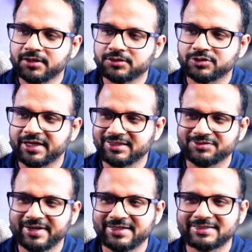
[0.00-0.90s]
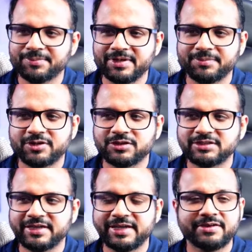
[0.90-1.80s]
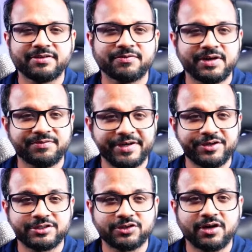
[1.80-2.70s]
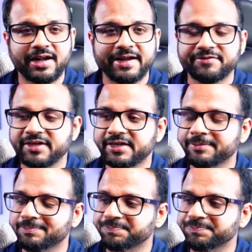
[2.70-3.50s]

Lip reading: So that is why it is empty, because the day one video is not live yet.